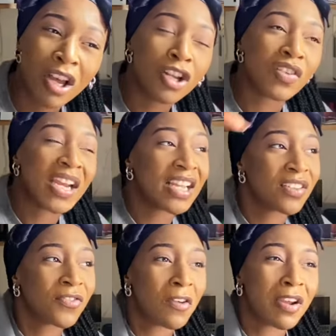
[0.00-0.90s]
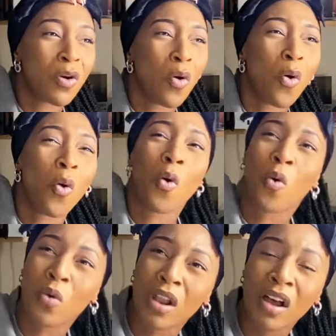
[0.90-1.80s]
Drake has a very
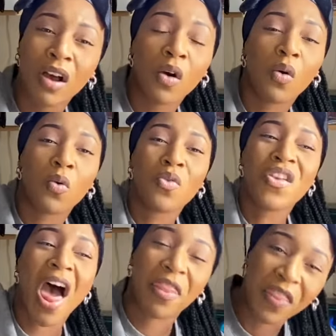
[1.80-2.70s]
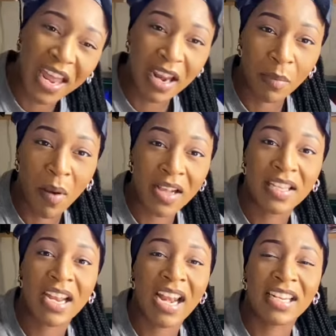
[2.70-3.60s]
all or nothing
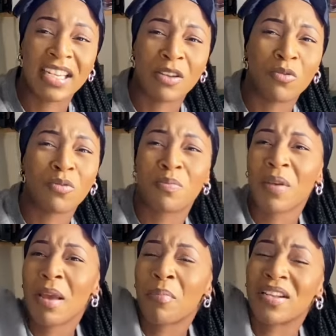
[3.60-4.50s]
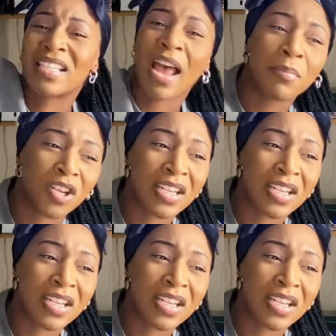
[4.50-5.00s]
personality or perception.